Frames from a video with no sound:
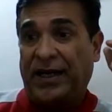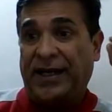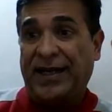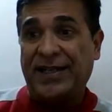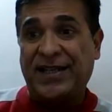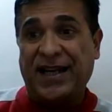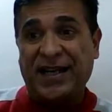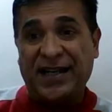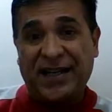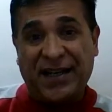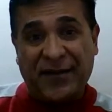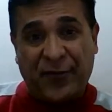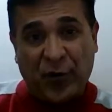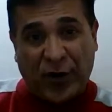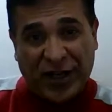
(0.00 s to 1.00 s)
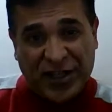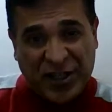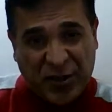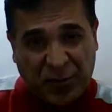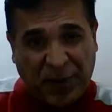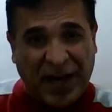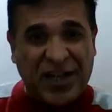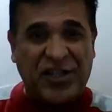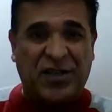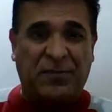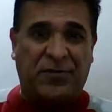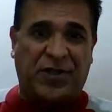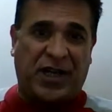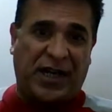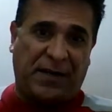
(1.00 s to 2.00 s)
He said, "If you can spare
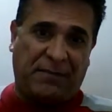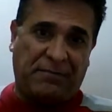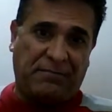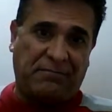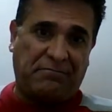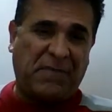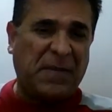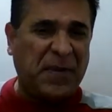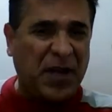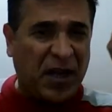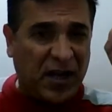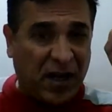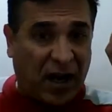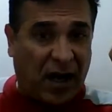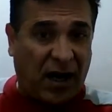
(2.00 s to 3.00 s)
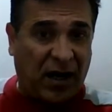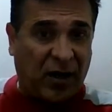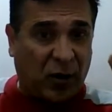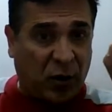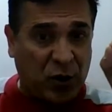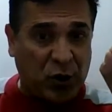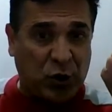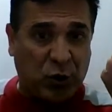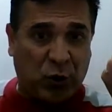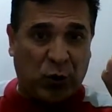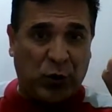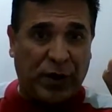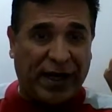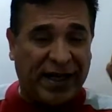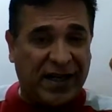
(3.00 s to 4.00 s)
some time, maybe an hour or
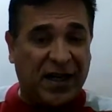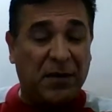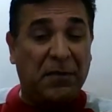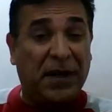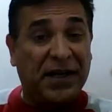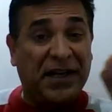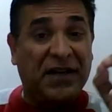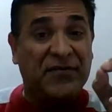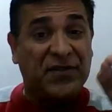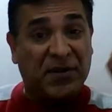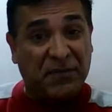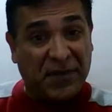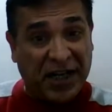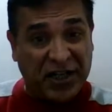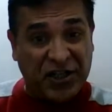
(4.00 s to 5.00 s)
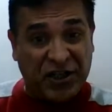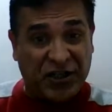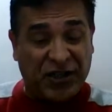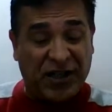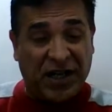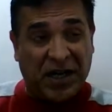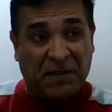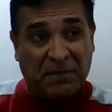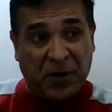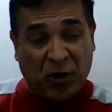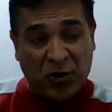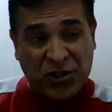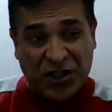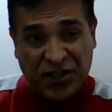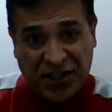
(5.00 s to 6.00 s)
so, and come and give some lecture,
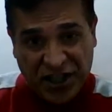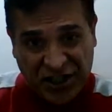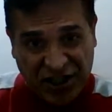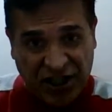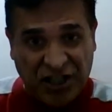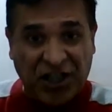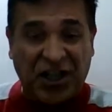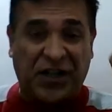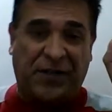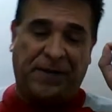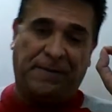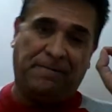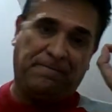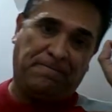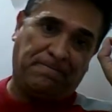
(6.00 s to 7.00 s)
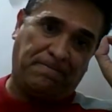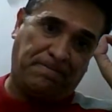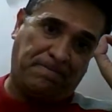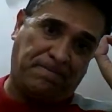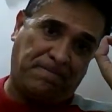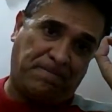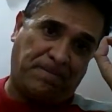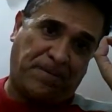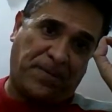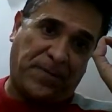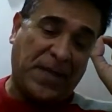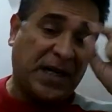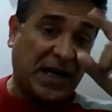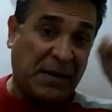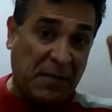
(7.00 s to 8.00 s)
because in this city,
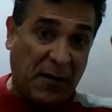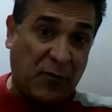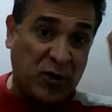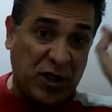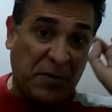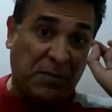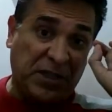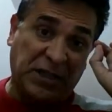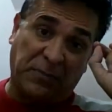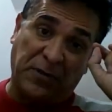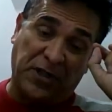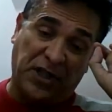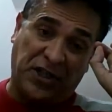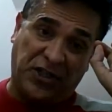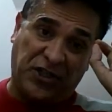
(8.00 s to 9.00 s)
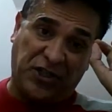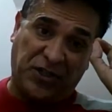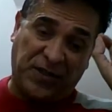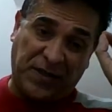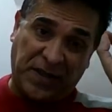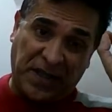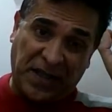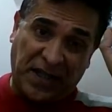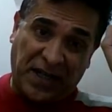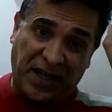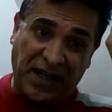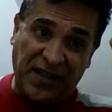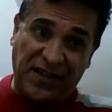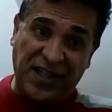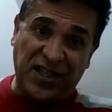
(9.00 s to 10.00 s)
that time I was in Madhya Pradesh,
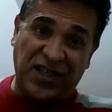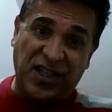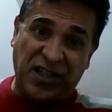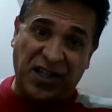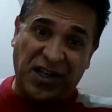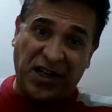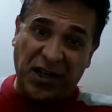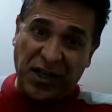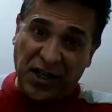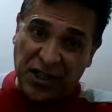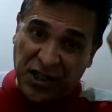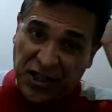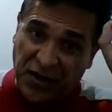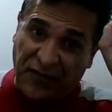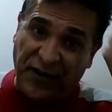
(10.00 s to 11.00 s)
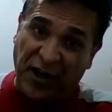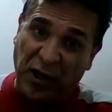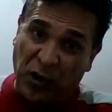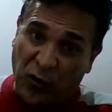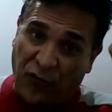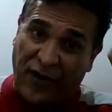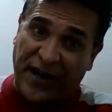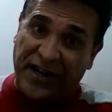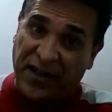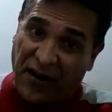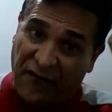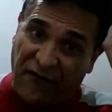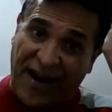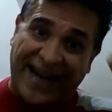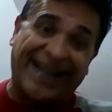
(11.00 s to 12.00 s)
in this city, it's difficult to find
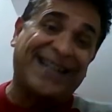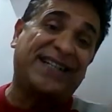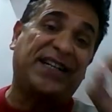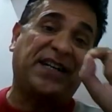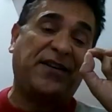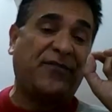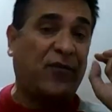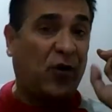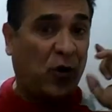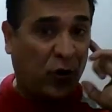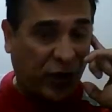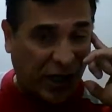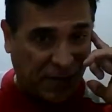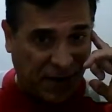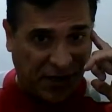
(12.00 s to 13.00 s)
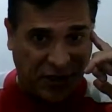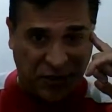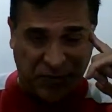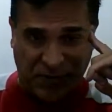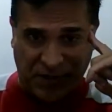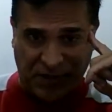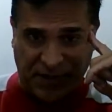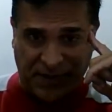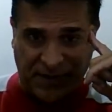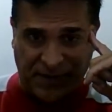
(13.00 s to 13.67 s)
a faculty for hotel management."